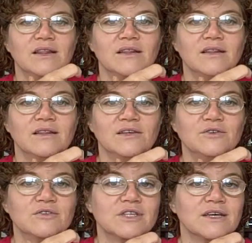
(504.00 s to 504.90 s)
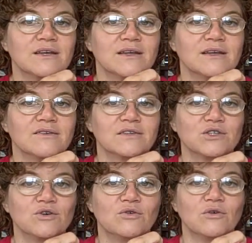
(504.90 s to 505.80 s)
Lute,
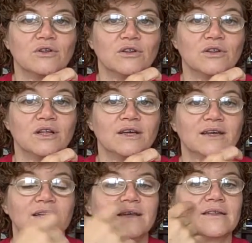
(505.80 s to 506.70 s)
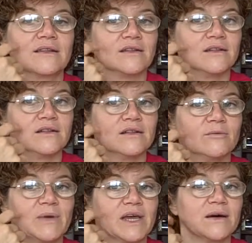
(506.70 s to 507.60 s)
tool. The ul
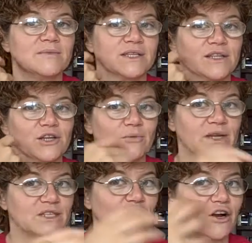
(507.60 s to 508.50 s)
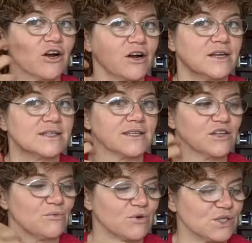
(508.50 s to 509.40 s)
becomes a little bit darker and it's a
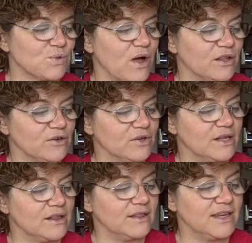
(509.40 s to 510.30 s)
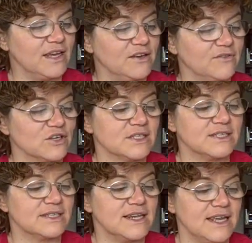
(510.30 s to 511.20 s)
little more swallowed. Lean
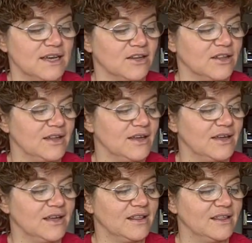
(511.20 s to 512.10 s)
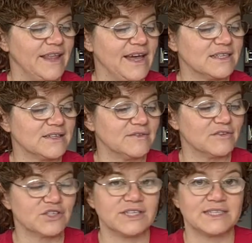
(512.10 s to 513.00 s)
versus kneel. Let
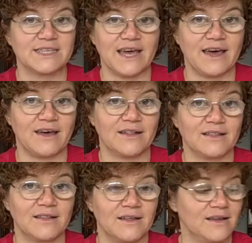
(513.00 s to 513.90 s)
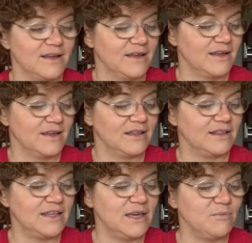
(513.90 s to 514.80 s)
versus tell.
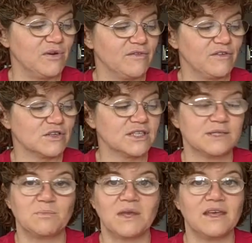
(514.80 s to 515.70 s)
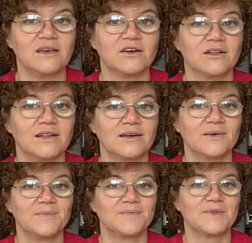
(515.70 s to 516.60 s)
Leap versus peel.
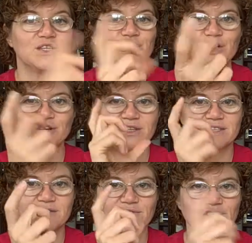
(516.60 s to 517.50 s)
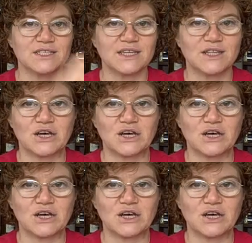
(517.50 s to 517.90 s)
Do you hear the difference in